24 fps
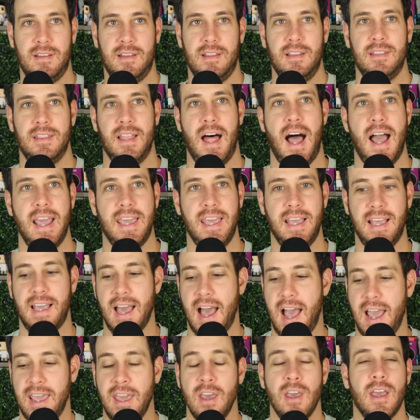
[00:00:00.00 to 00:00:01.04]
Lion
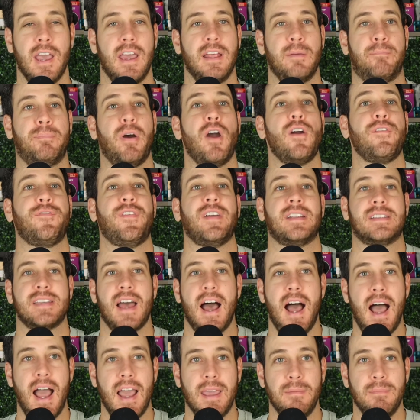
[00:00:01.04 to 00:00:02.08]
guy at a perfect
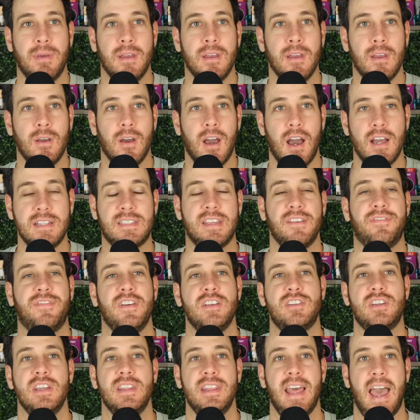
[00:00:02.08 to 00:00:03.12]
time. A
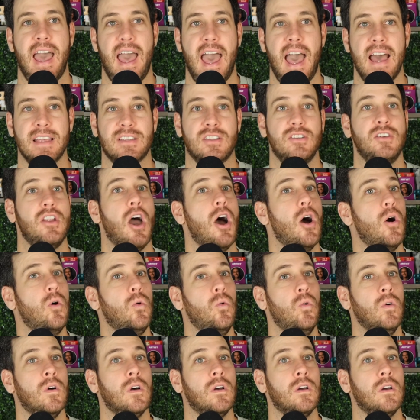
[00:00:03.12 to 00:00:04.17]
division that has no.